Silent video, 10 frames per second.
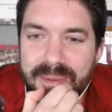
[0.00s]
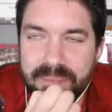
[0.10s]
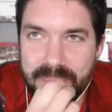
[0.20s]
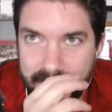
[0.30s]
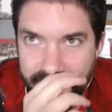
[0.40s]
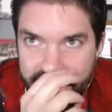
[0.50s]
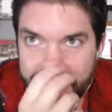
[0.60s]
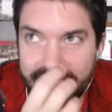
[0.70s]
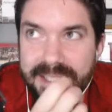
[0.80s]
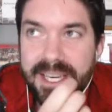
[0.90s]
people
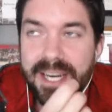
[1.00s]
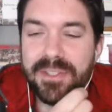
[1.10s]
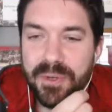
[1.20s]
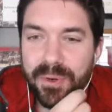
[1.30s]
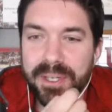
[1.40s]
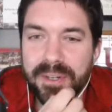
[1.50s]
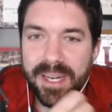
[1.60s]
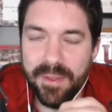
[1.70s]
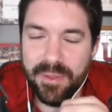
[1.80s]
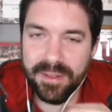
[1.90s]
could get territorial,
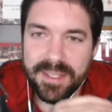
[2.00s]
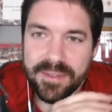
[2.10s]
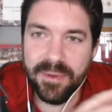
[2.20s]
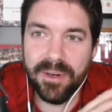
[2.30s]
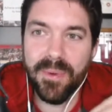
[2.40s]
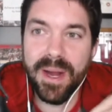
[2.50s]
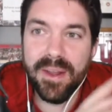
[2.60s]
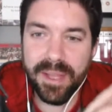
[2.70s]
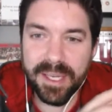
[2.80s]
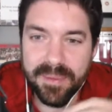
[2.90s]
and I think that's the wrong way
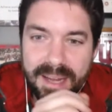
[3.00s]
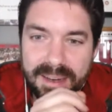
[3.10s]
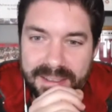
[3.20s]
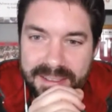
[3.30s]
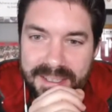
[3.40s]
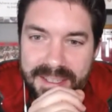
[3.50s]
to think about it.